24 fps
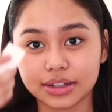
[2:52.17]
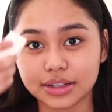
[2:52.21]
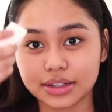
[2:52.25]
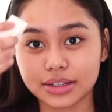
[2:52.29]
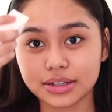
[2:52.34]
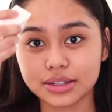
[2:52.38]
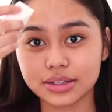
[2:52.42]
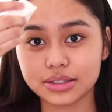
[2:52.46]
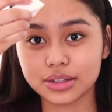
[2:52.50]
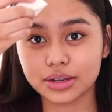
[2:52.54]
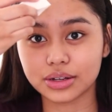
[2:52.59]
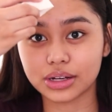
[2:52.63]

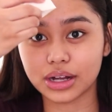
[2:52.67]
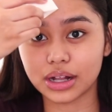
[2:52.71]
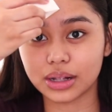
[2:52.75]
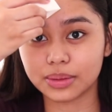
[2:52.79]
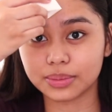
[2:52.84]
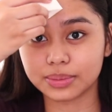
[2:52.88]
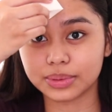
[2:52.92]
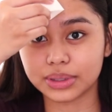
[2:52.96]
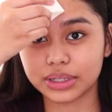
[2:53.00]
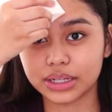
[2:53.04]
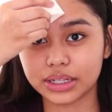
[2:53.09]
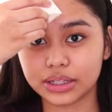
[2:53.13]
So I'll
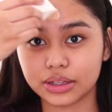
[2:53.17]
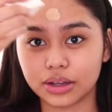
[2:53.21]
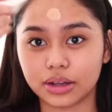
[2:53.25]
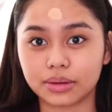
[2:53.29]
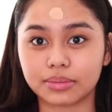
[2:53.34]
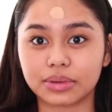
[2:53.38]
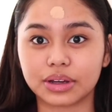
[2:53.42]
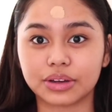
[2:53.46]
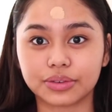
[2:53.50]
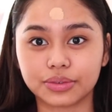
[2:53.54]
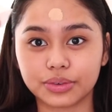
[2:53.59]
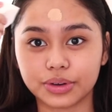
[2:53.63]
put it on
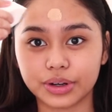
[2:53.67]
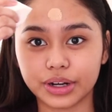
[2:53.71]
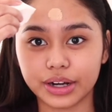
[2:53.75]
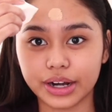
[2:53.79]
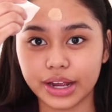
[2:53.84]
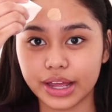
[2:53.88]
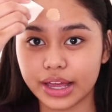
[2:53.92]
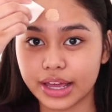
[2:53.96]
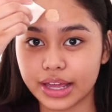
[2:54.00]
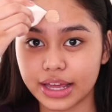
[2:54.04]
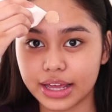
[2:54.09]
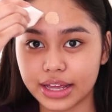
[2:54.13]
my
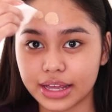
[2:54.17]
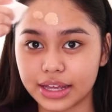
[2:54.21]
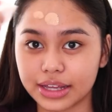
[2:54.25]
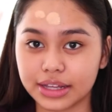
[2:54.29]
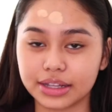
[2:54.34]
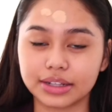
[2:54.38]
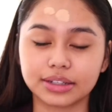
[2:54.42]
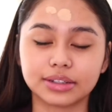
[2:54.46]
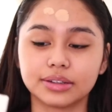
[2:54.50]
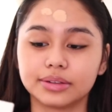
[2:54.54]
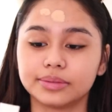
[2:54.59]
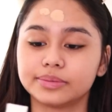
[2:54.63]
forehead,
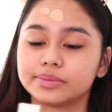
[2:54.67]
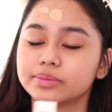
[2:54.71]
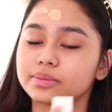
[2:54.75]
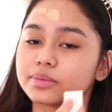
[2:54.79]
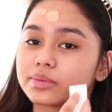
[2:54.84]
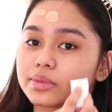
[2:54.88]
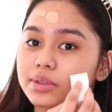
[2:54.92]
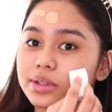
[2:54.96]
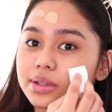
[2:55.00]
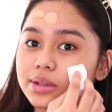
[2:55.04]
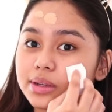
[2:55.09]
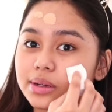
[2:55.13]

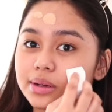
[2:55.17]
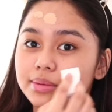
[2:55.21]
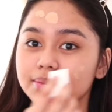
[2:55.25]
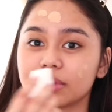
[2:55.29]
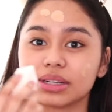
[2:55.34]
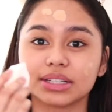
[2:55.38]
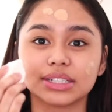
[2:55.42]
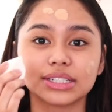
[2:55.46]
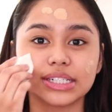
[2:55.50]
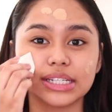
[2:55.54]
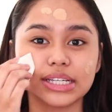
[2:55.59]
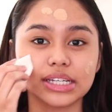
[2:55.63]
my
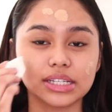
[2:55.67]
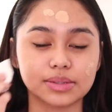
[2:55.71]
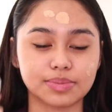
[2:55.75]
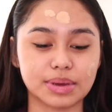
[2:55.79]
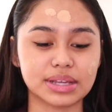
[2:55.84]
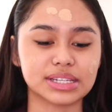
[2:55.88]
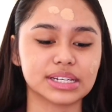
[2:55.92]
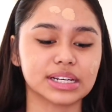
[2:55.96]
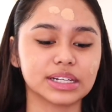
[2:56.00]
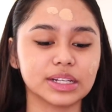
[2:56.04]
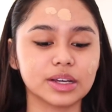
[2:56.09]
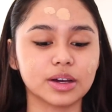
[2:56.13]
cheeks,
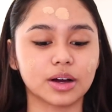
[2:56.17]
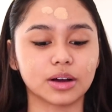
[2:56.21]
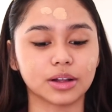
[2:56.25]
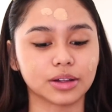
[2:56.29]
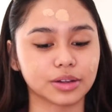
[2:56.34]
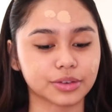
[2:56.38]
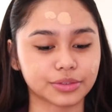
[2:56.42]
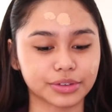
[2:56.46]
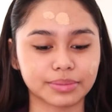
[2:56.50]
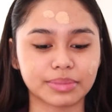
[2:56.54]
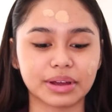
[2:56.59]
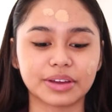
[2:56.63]
basically all
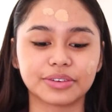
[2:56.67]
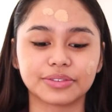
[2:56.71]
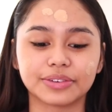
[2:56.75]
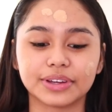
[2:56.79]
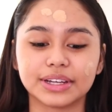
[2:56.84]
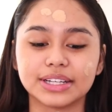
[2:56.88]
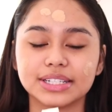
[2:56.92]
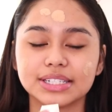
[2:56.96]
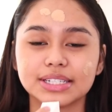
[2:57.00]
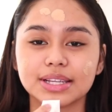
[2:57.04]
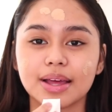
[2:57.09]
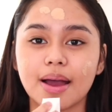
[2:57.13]
over my
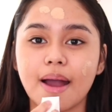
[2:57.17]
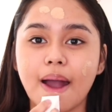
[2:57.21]
face.